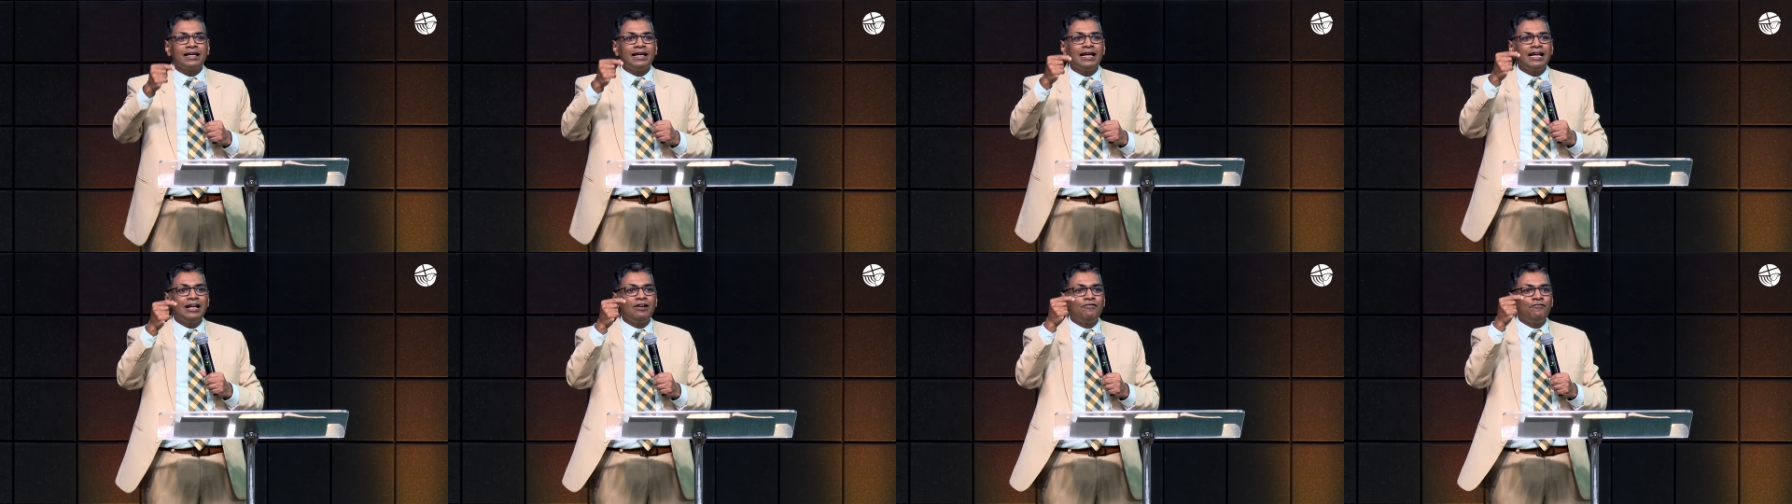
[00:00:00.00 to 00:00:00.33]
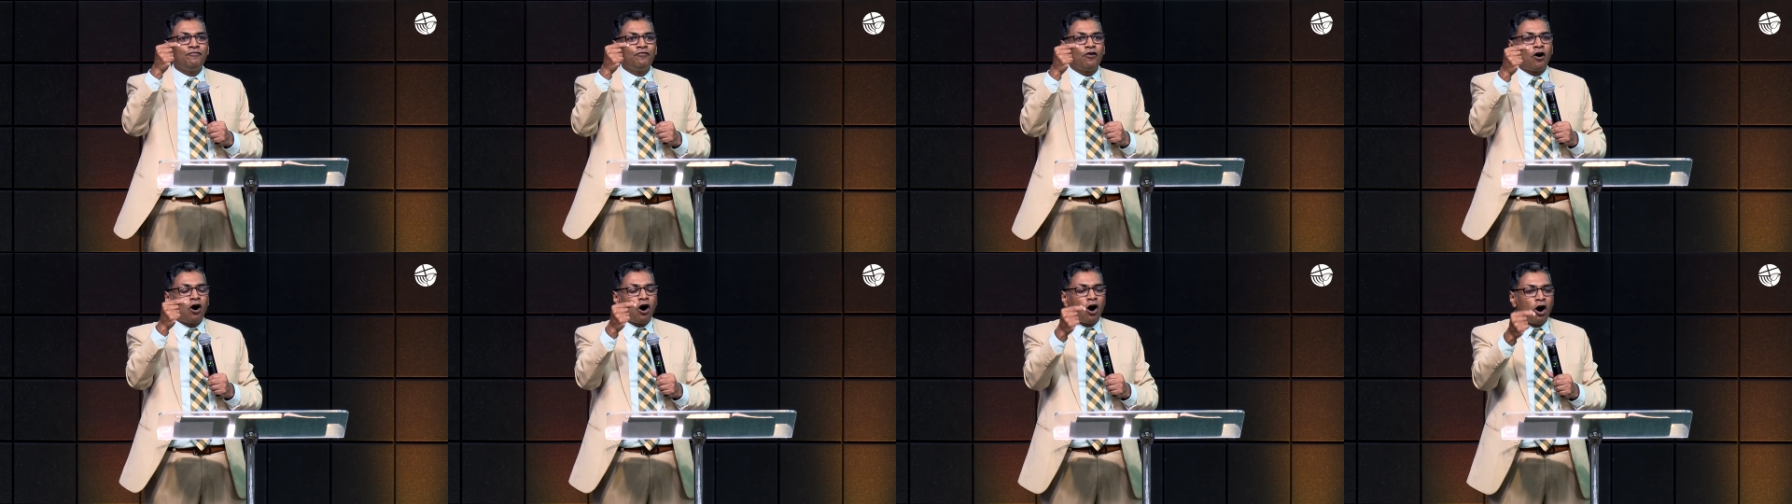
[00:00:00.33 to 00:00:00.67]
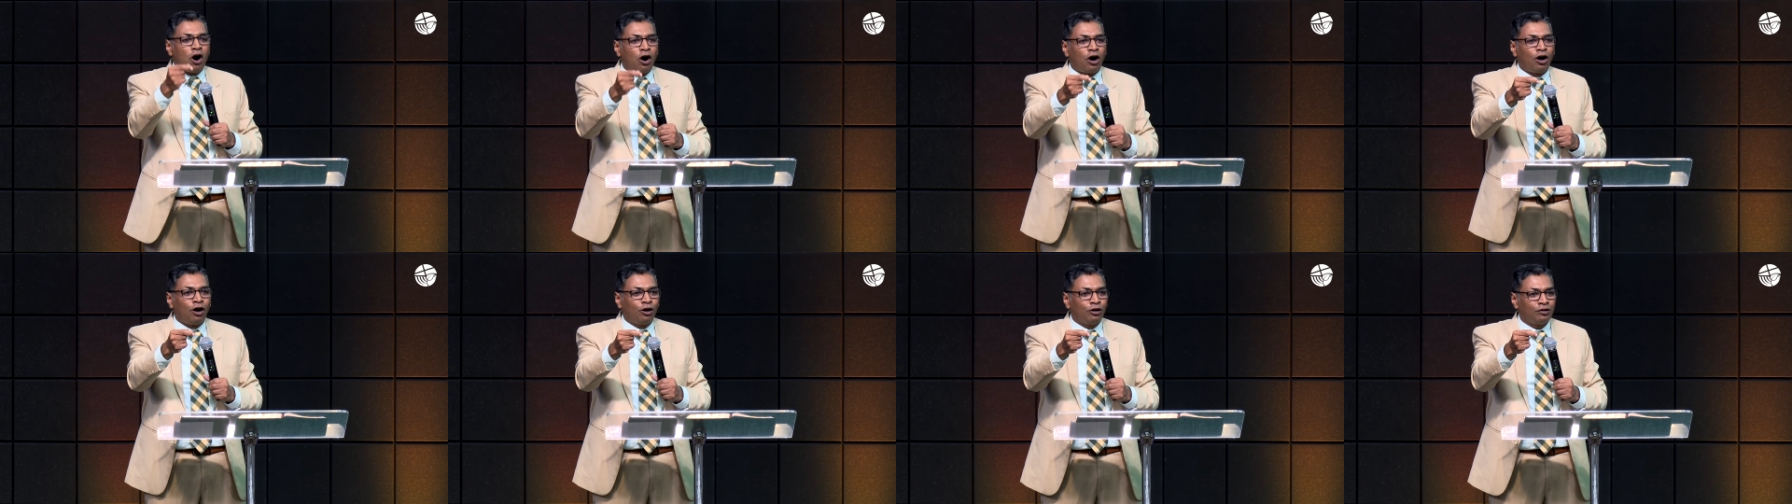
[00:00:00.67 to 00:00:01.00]

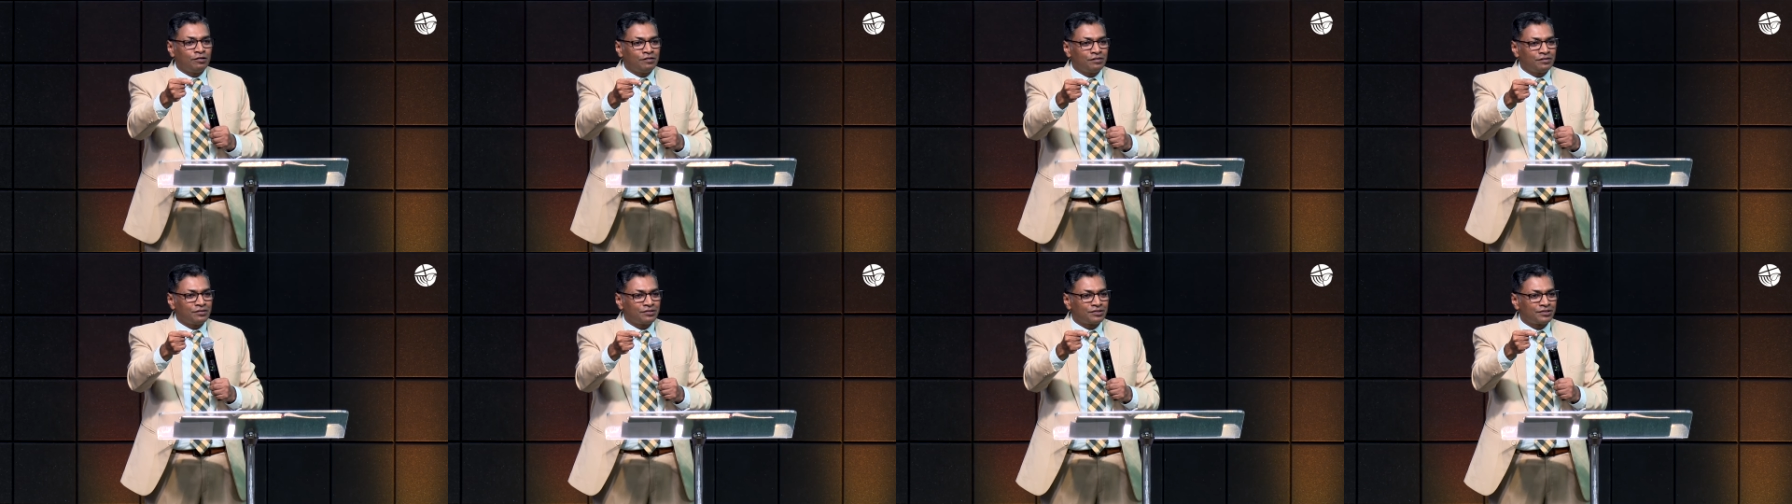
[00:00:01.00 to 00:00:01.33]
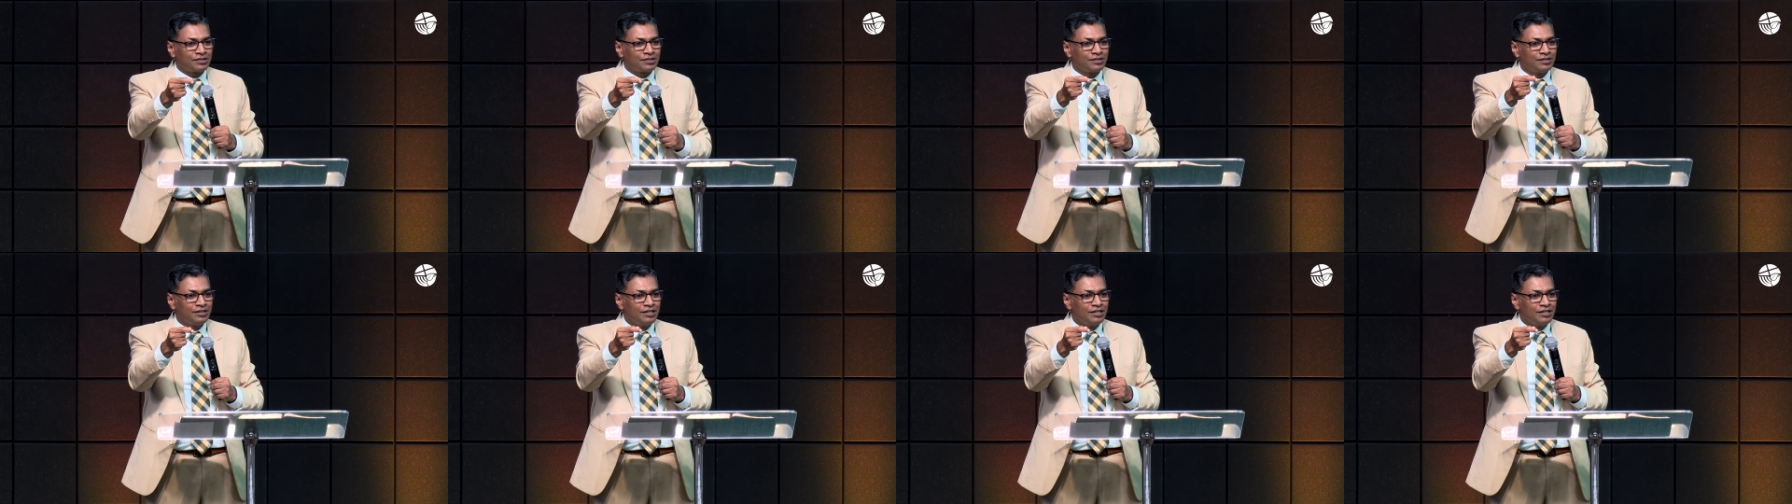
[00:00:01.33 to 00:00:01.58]
involved.